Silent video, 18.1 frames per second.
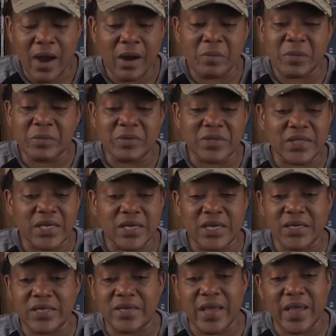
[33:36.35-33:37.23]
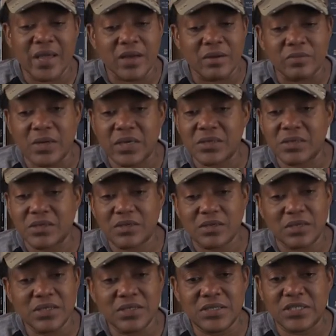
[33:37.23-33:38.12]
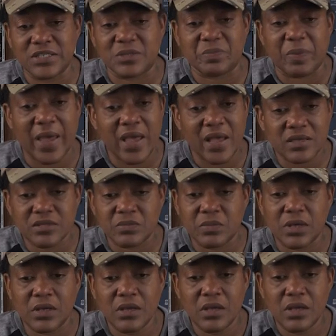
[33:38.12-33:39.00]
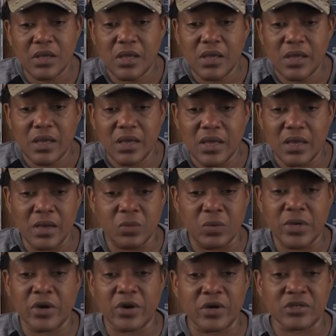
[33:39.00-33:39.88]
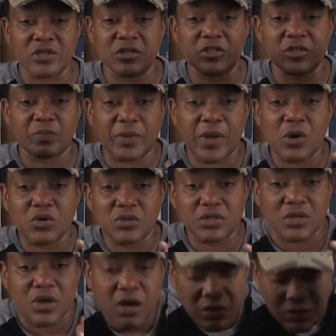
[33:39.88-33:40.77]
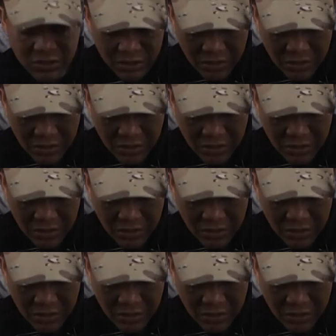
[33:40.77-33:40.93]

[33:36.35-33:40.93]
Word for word: remember thinking, damn, he just passed me. And we heard the explosion, all